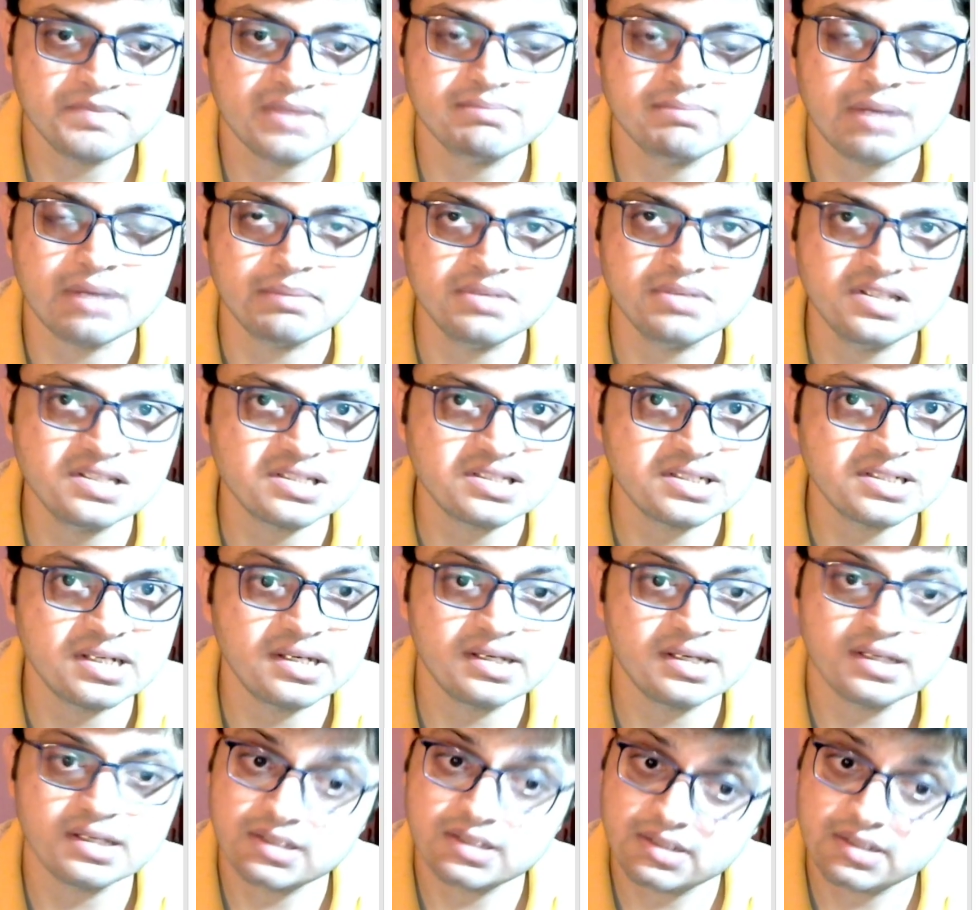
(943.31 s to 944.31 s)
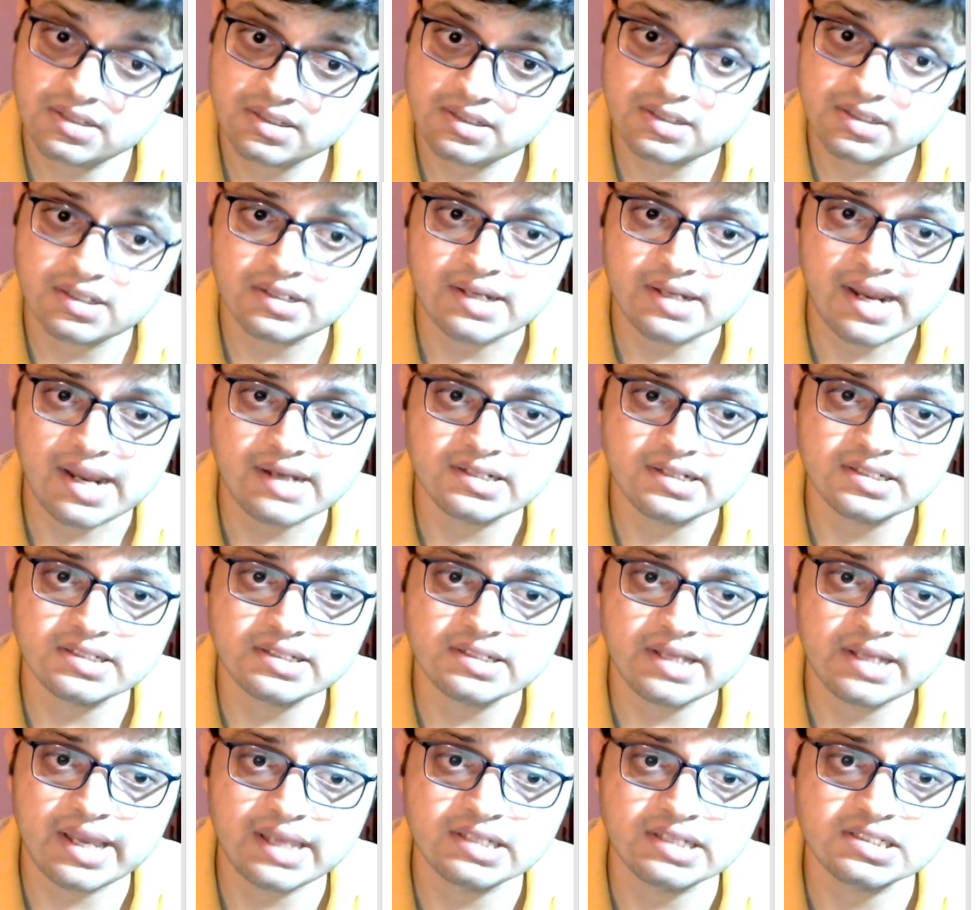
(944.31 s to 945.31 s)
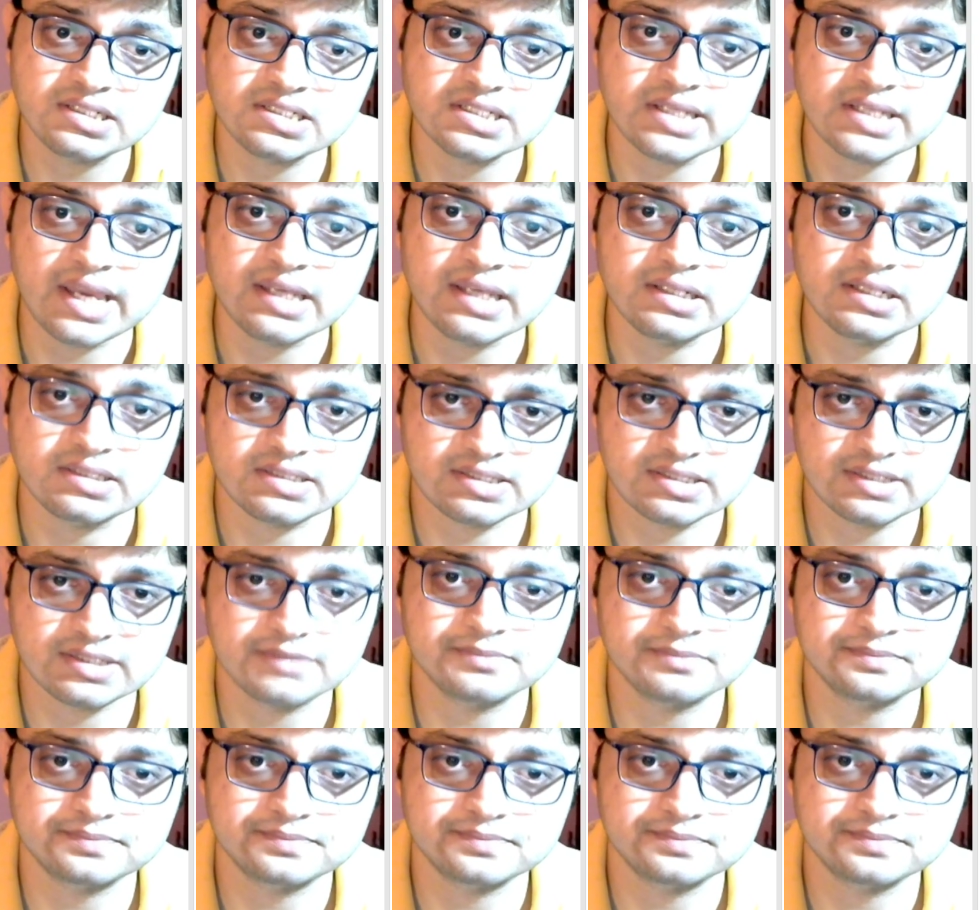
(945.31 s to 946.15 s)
published in 1988.